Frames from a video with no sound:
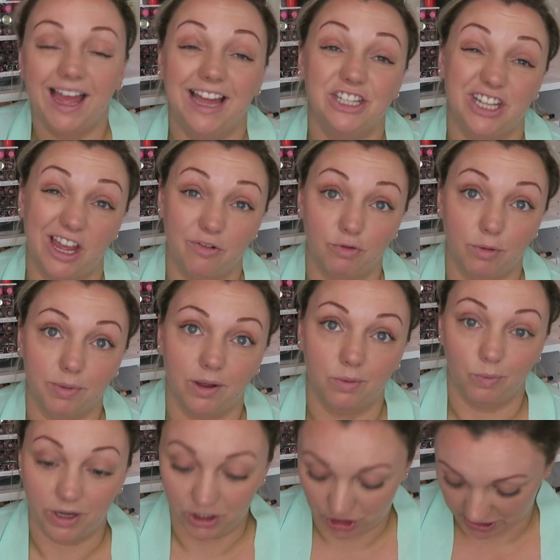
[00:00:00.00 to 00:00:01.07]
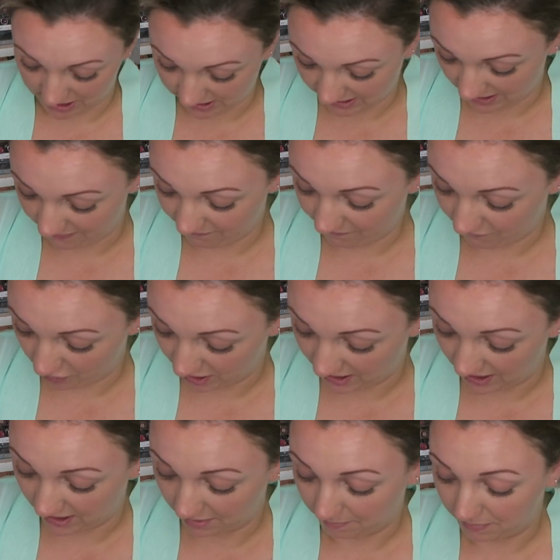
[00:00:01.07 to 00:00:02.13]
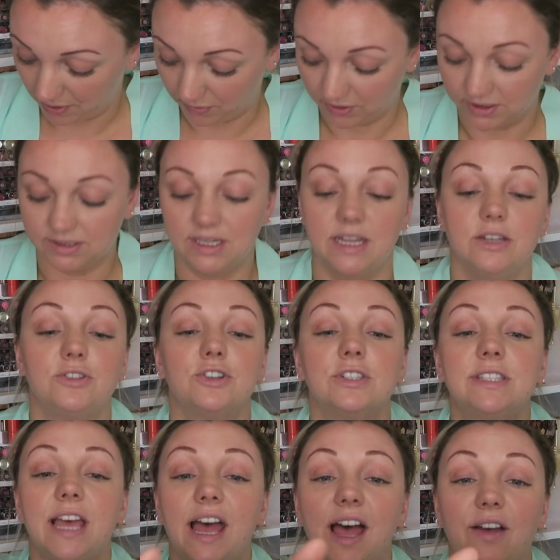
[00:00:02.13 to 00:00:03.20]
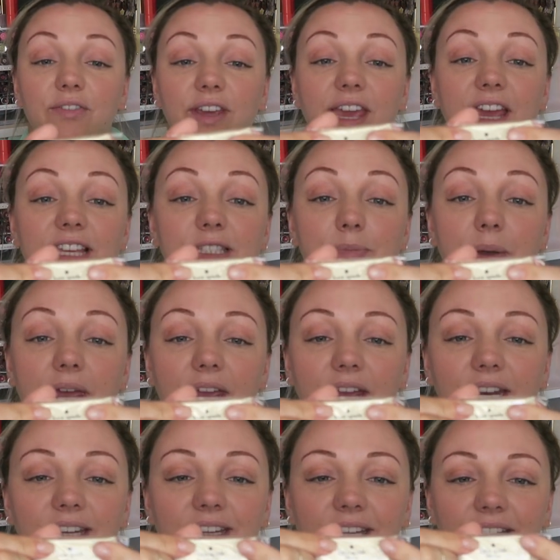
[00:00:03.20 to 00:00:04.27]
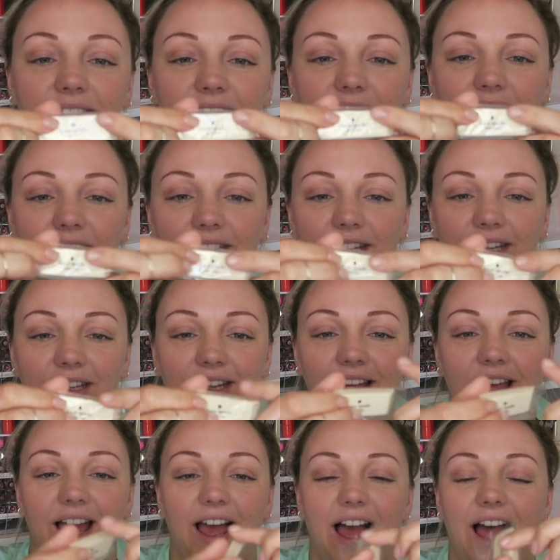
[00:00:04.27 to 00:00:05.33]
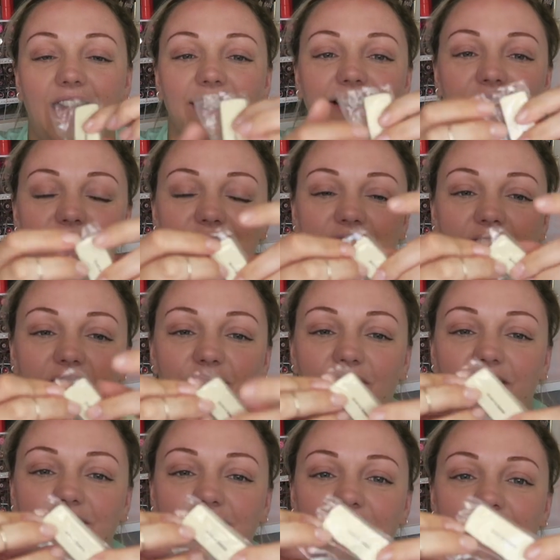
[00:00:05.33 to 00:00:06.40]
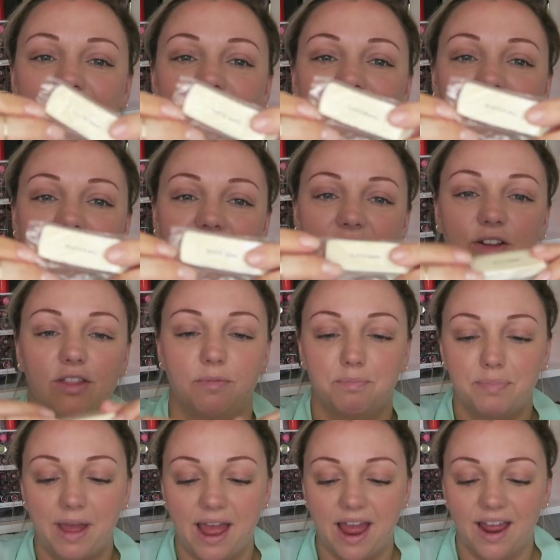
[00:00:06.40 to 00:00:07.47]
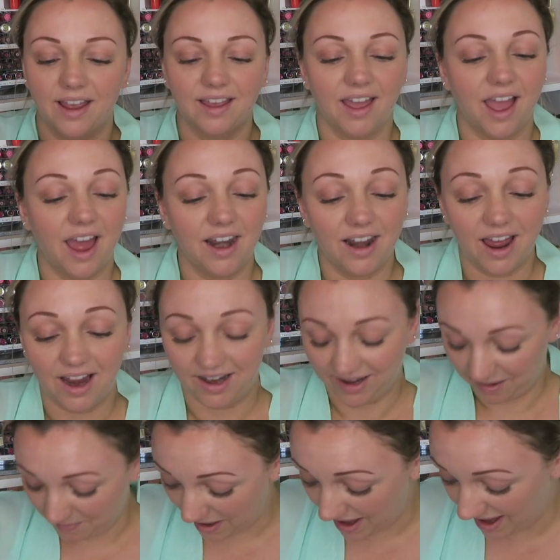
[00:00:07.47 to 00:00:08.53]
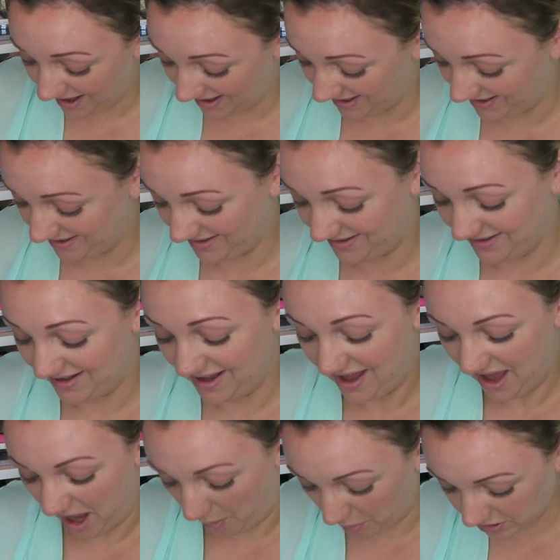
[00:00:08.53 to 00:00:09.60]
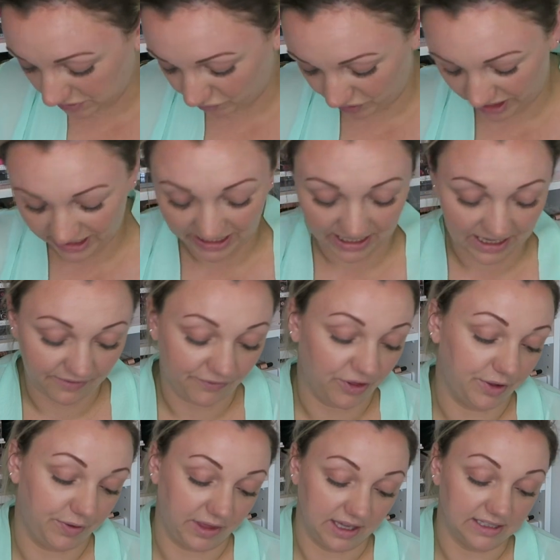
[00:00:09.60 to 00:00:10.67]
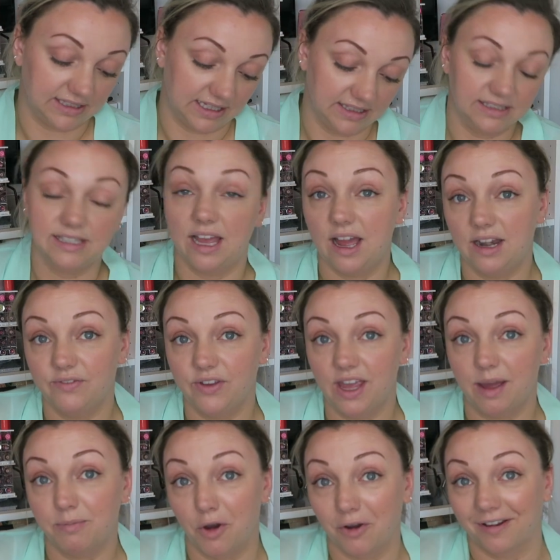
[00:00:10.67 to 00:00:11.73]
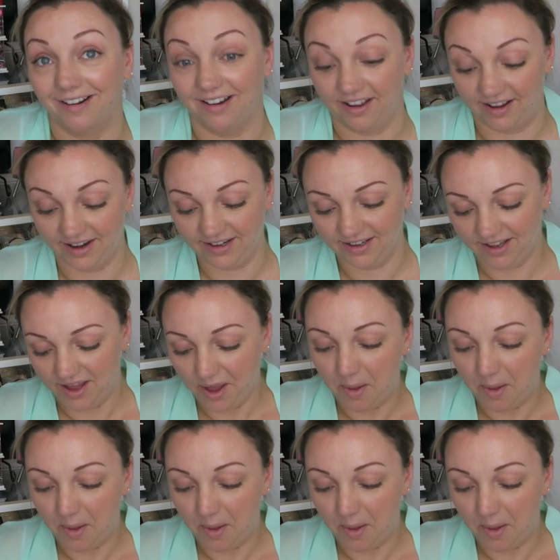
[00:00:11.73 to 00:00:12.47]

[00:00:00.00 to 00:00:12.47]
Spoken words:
And you get a rubber, which is a freaking bonus. It does have Kate Spade. And it does have a little saying on the back. And I wasn't really in it for the things inside of it, I'm not gonna lie.